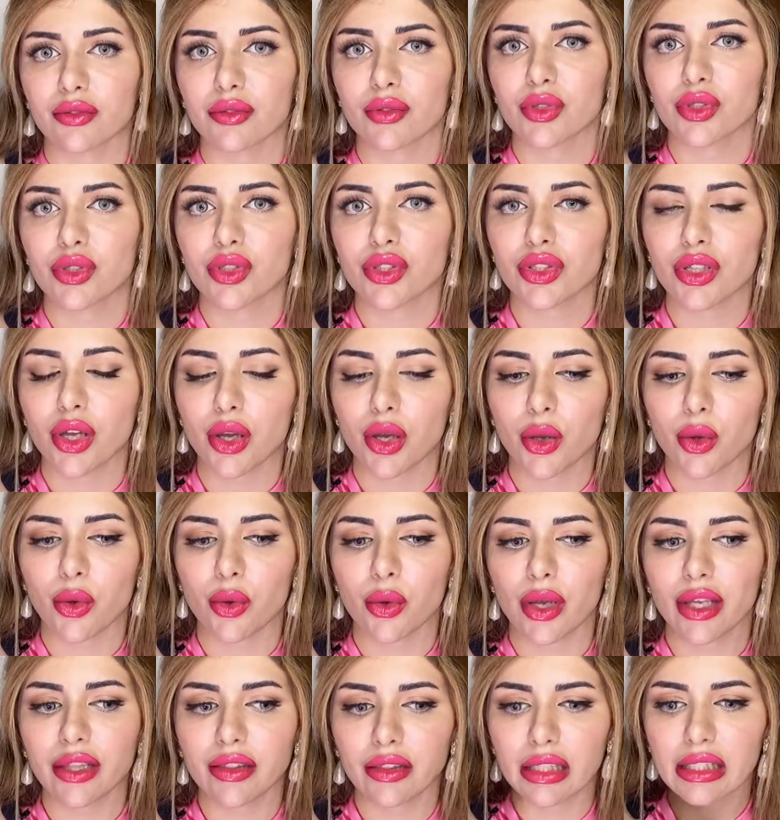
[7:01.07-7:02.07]
So
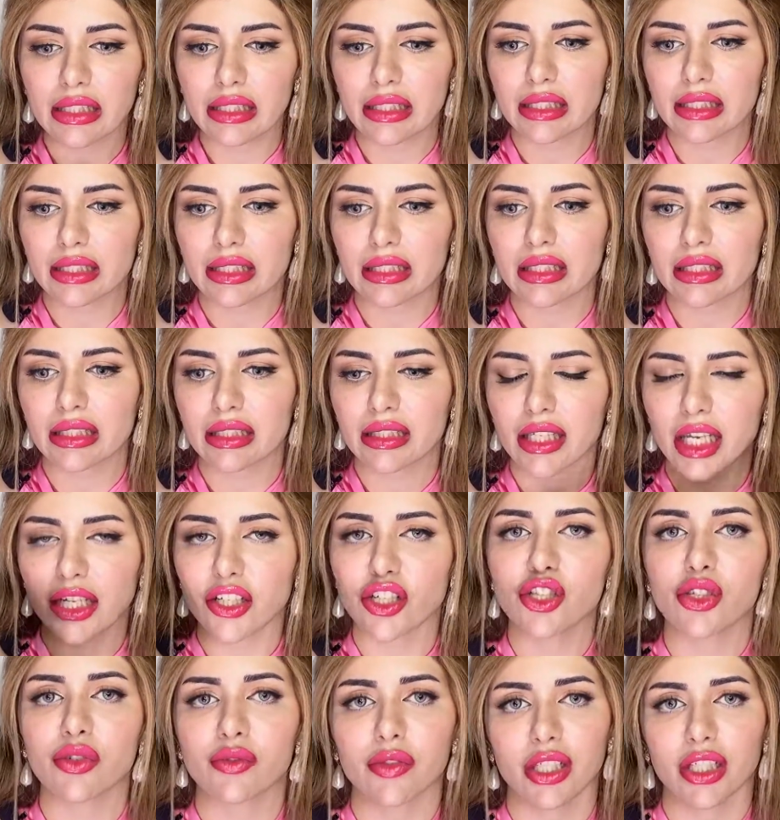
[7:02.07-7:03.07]
in this
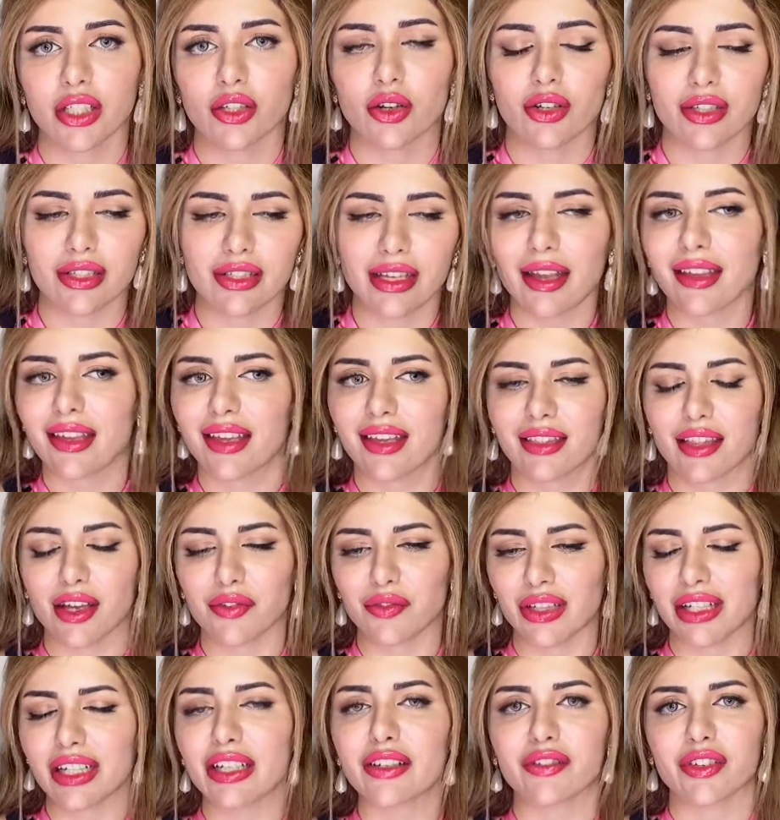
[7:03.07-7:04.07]
century or decade that
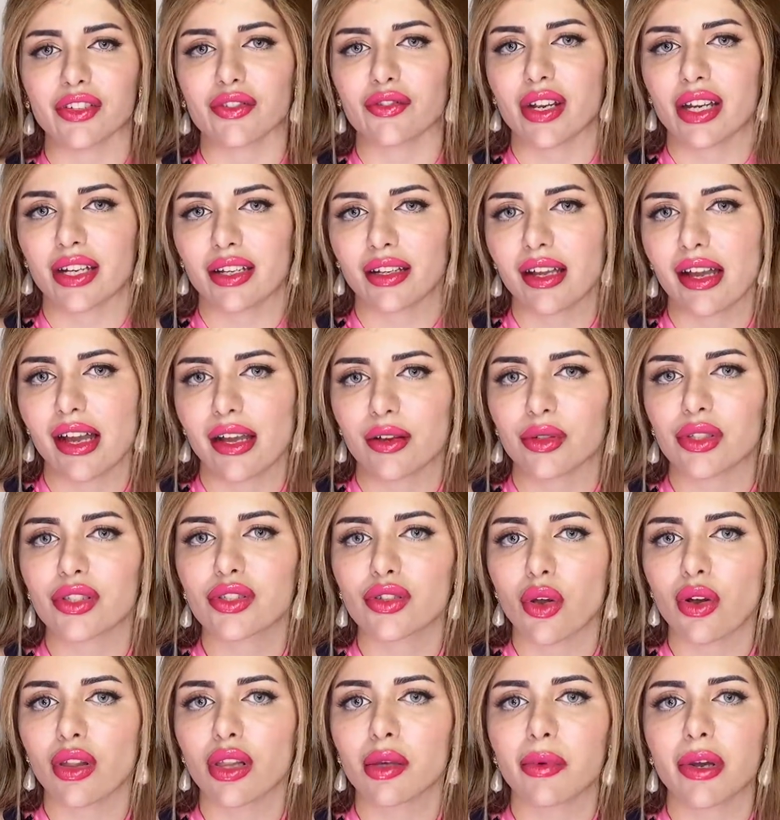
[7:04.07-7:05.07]
we live in right now, it's
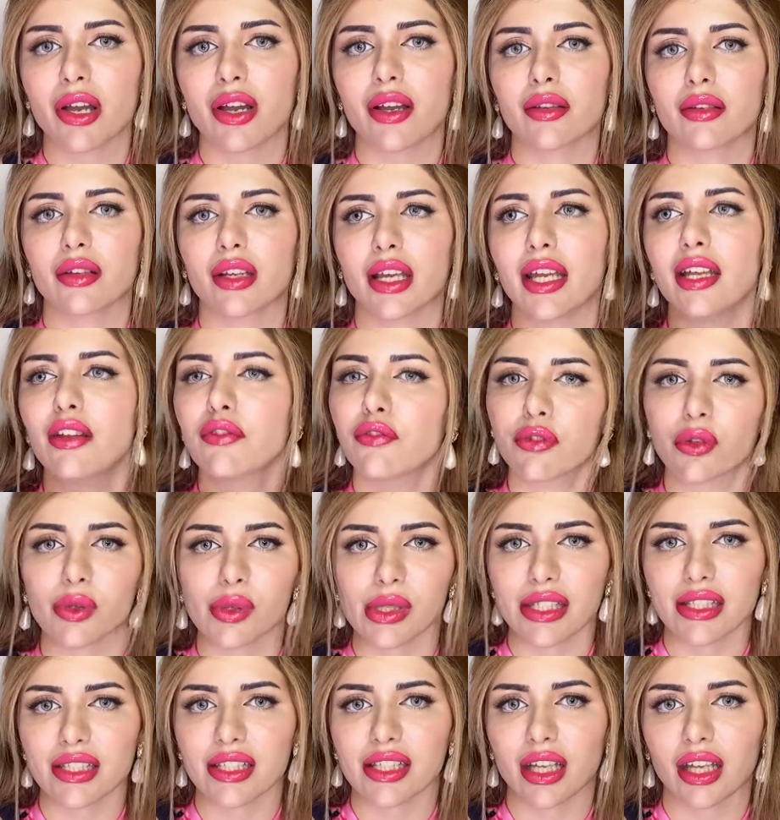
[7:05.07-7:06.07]
all about
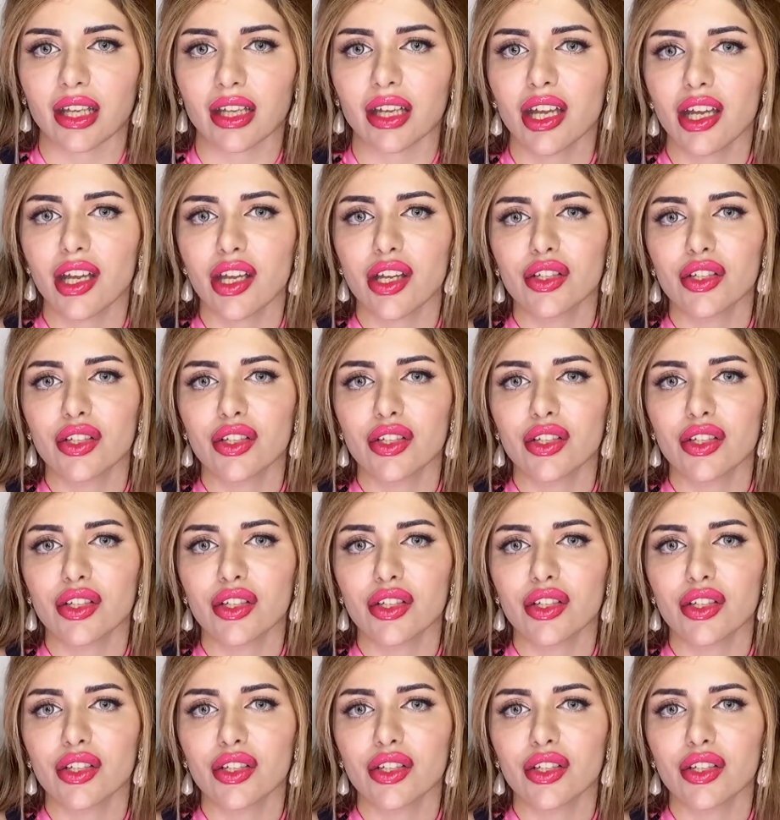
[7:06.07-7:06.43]
influencing.